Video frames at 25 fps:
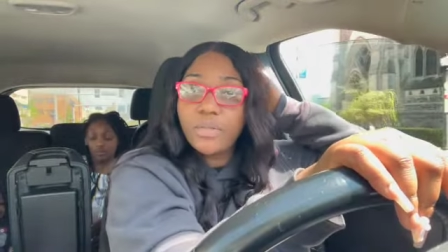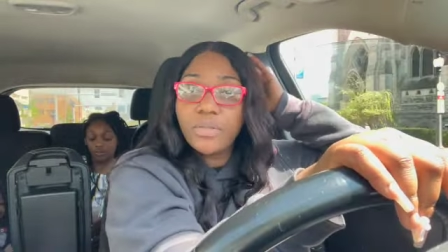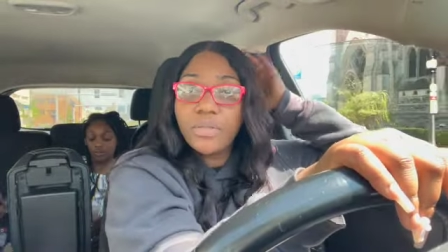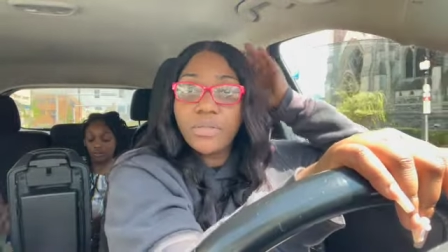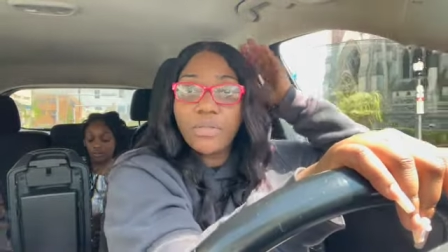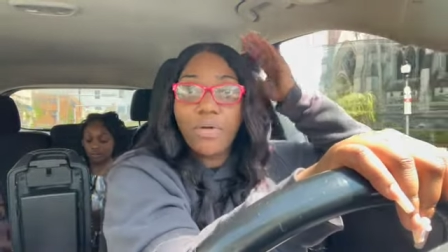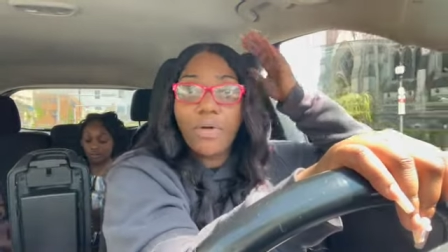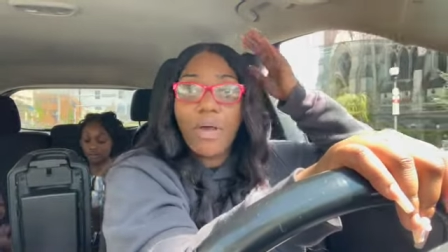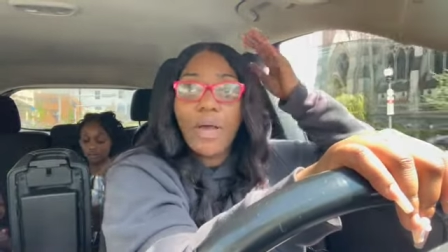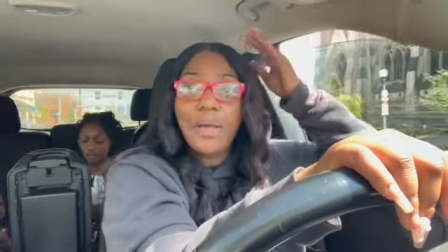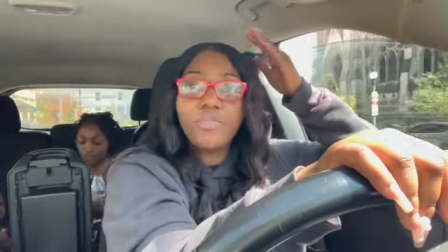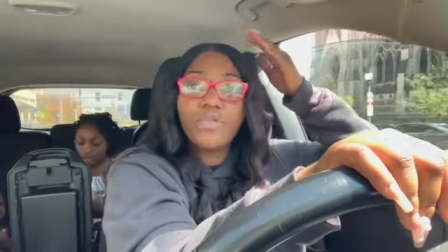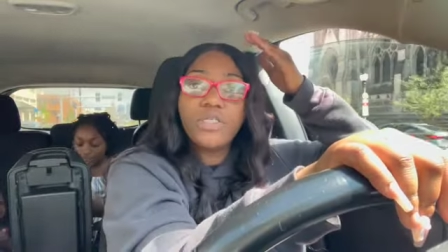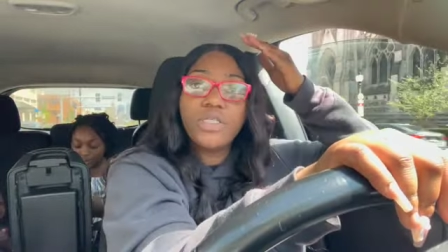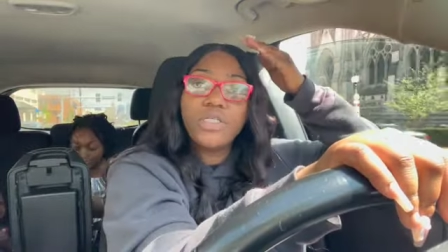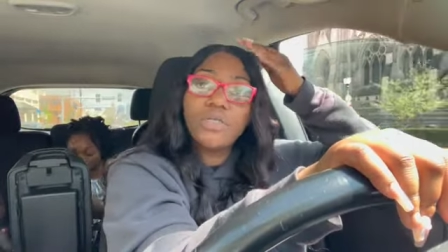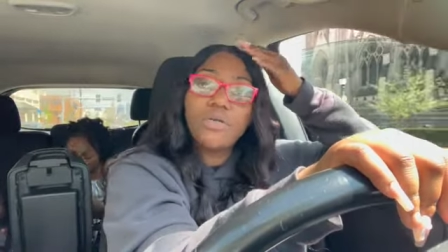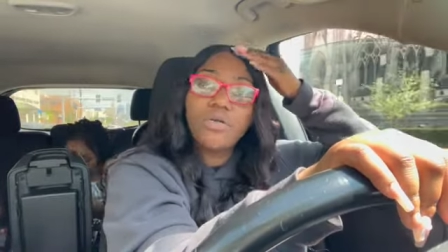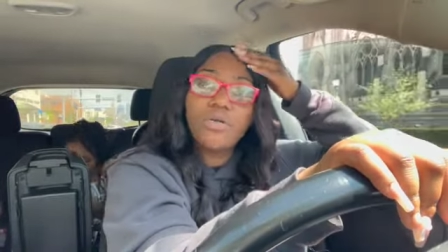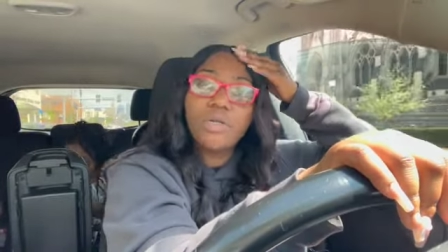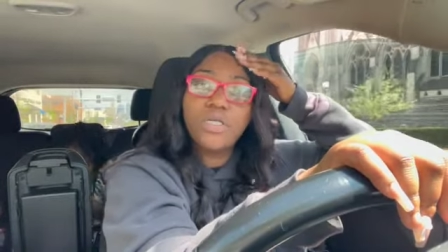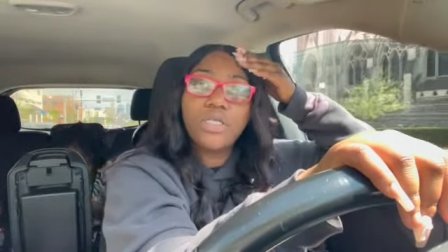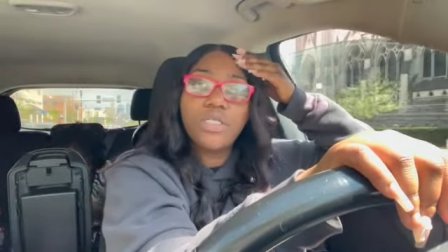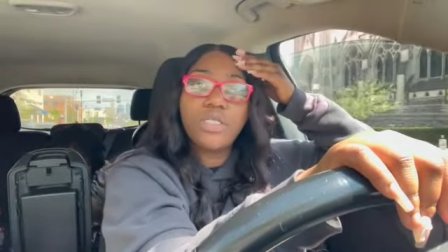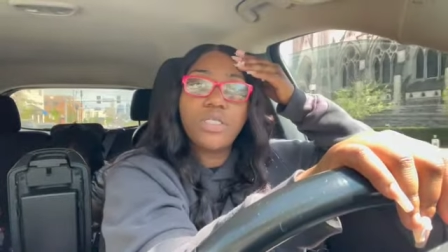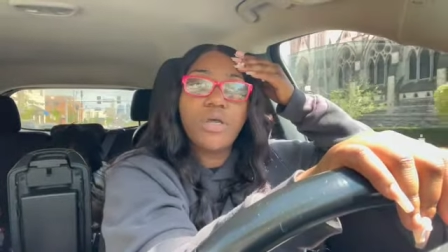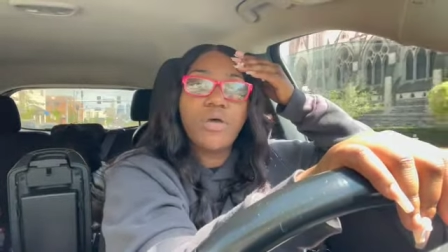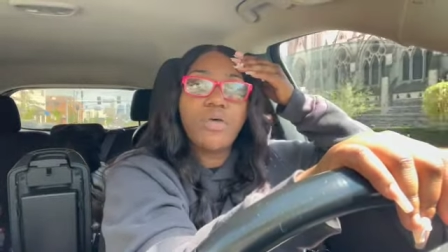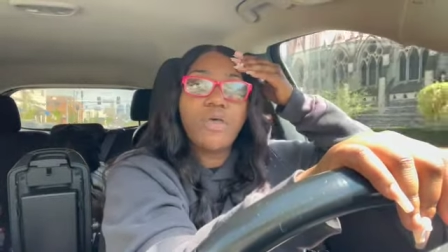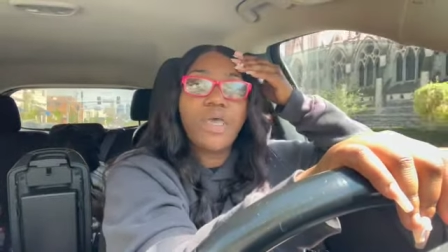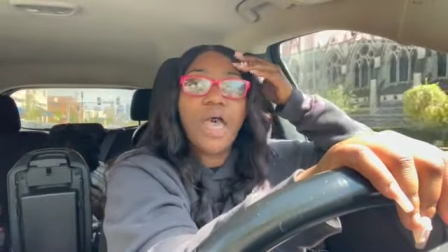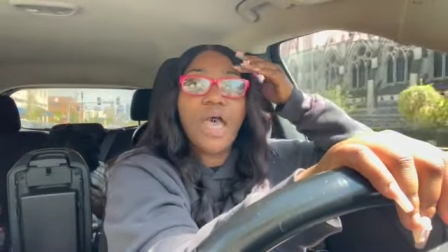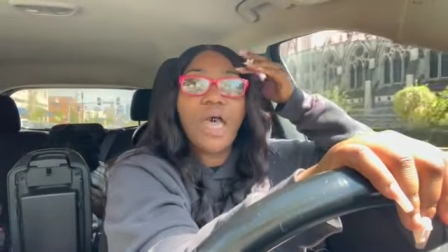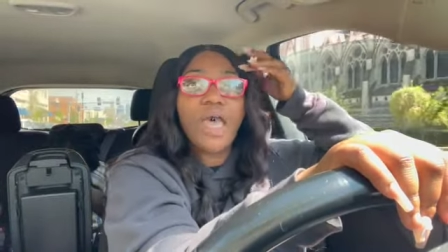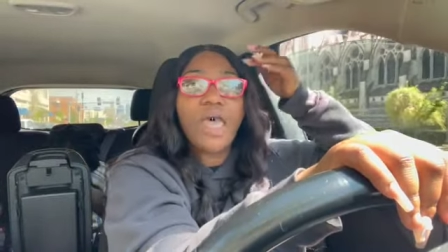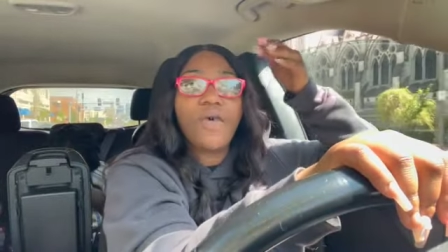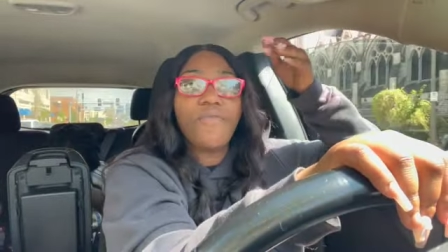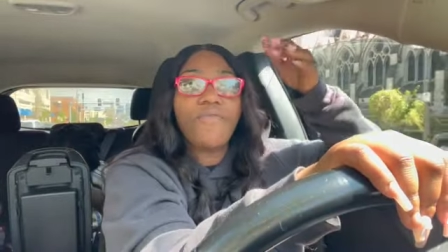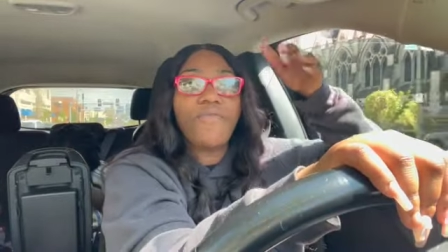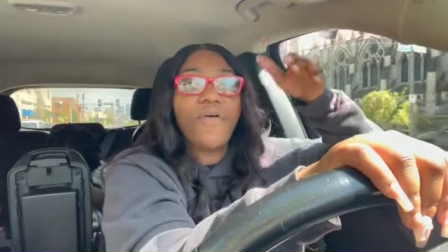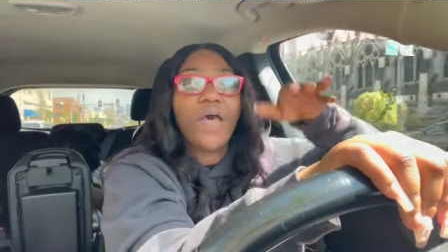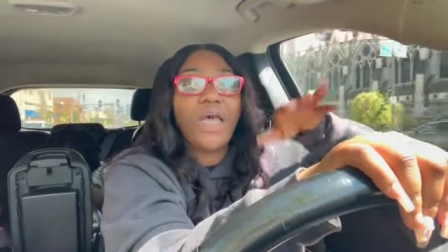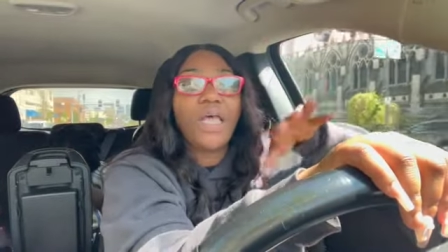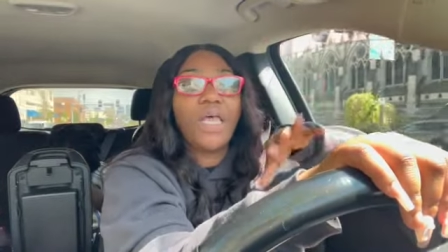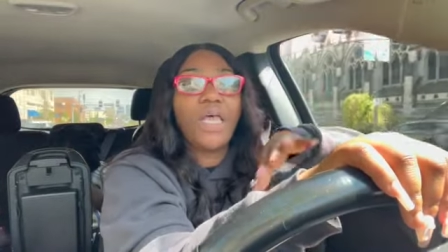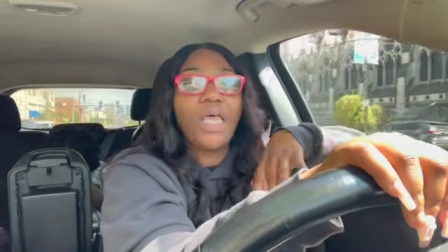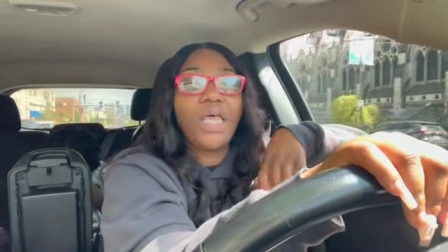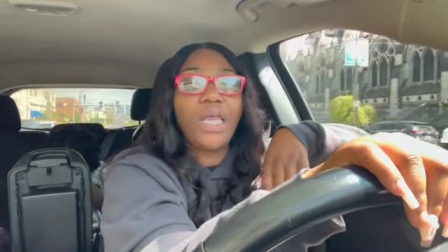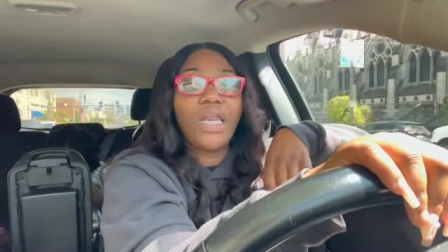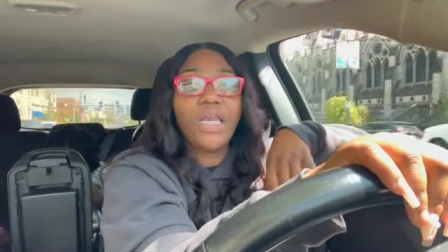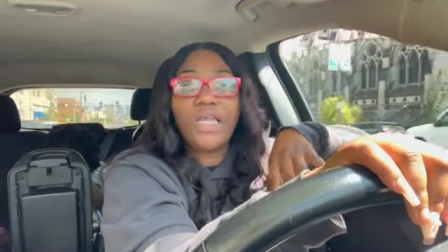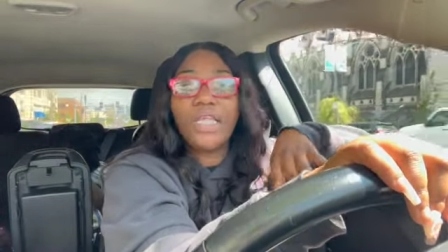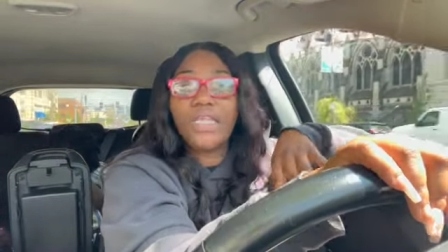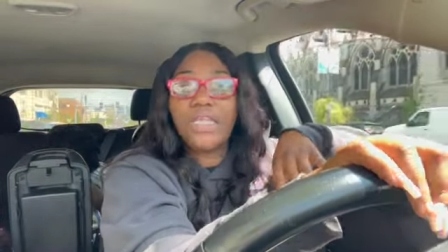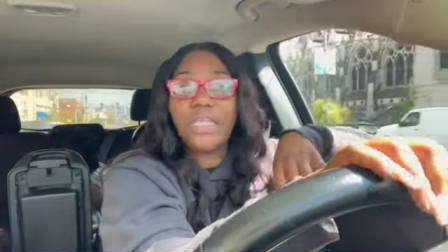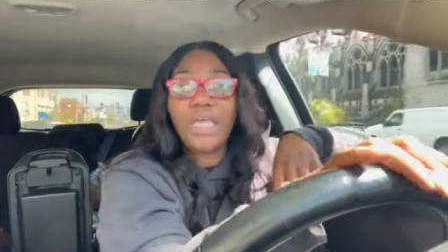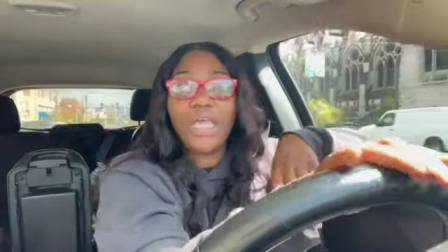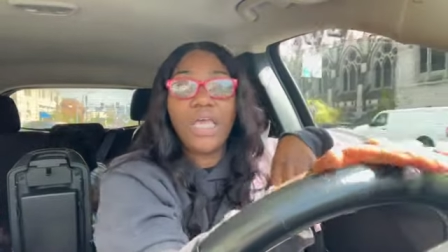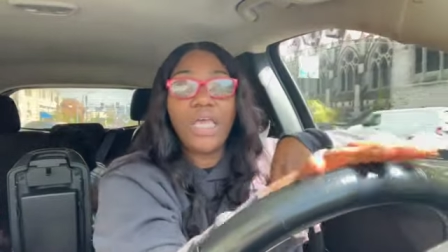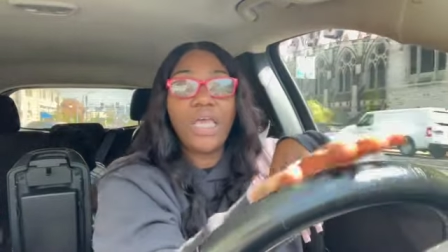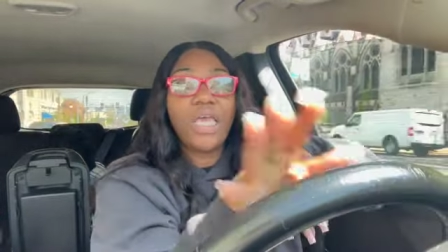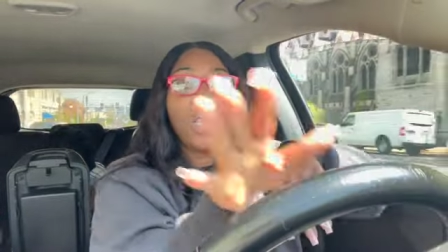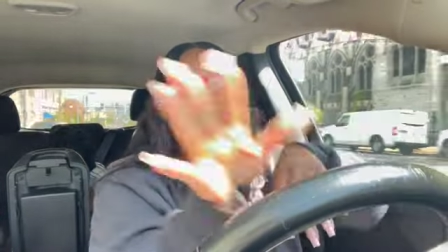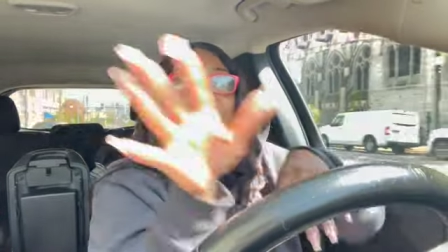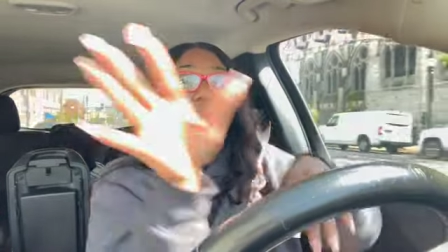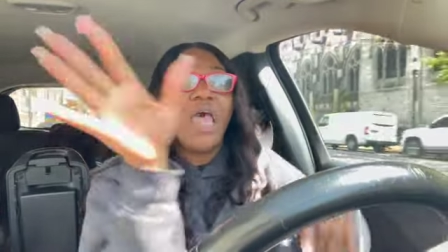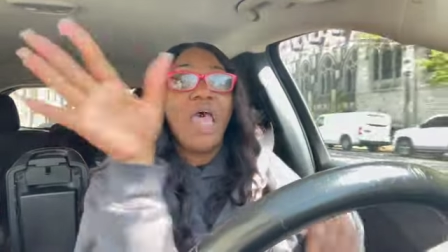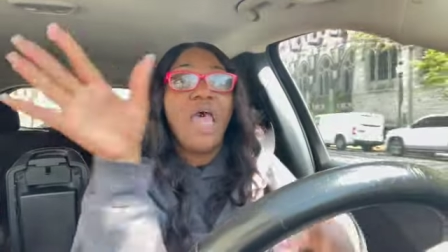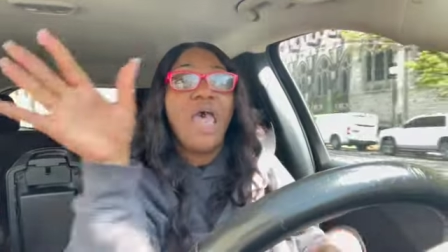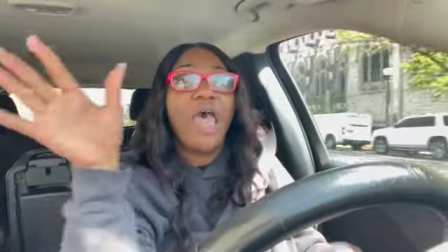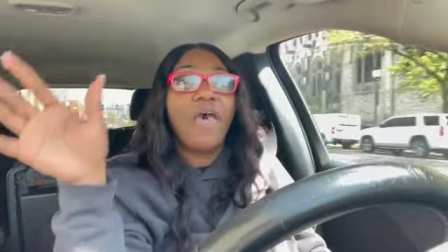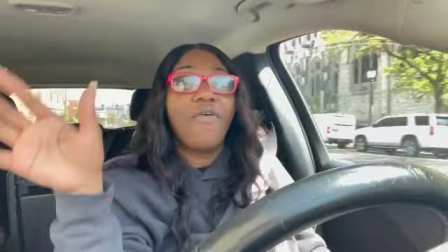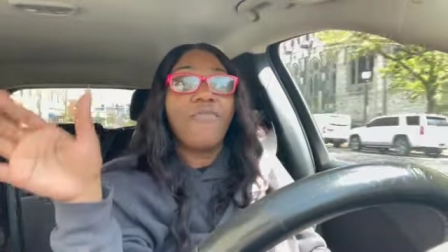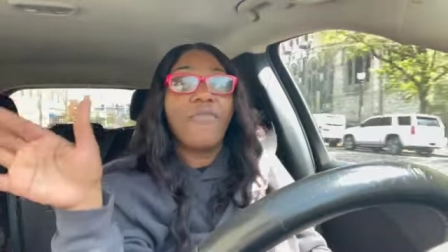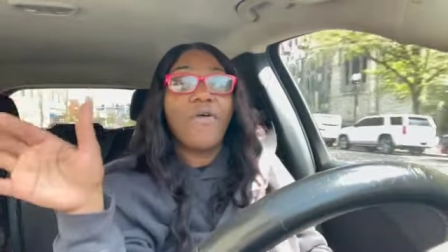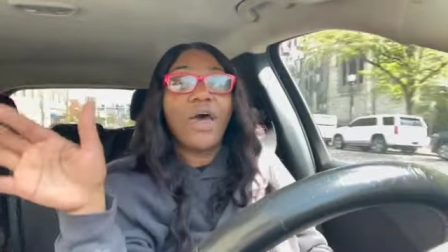so I'm just going to show y'all if I get anything. If